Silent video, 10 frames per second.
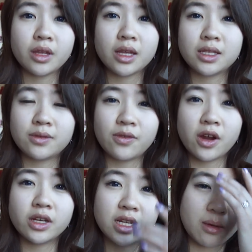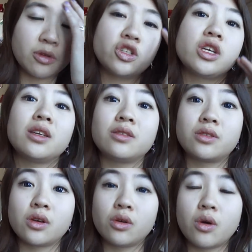It's very damaging,
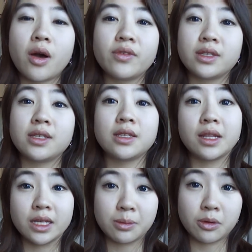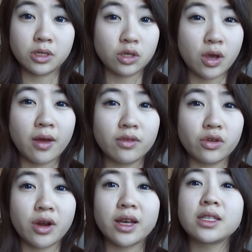so obviously the less protein you have in
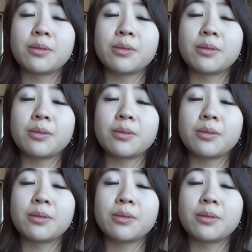your eyes,